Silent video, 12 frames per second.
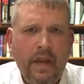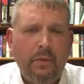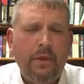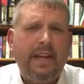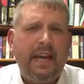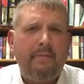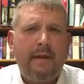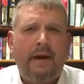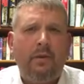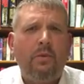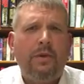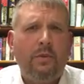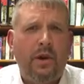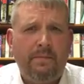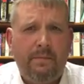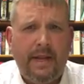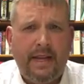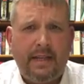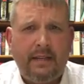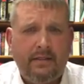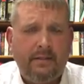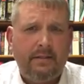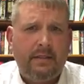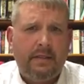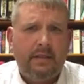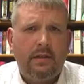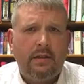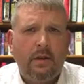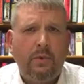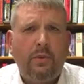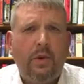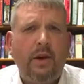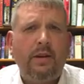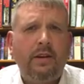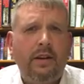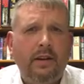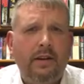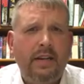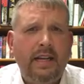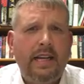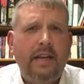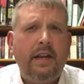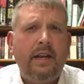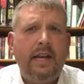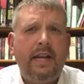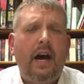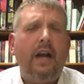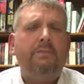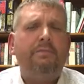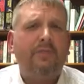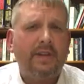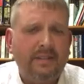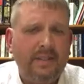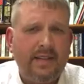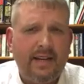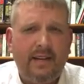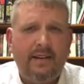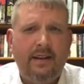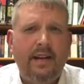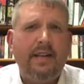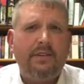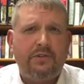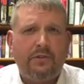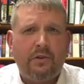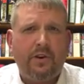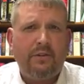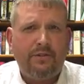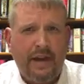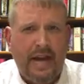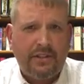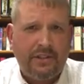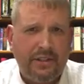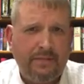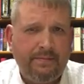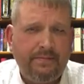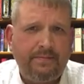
And we came out and we won big. We won in unprecedented and historic fashion.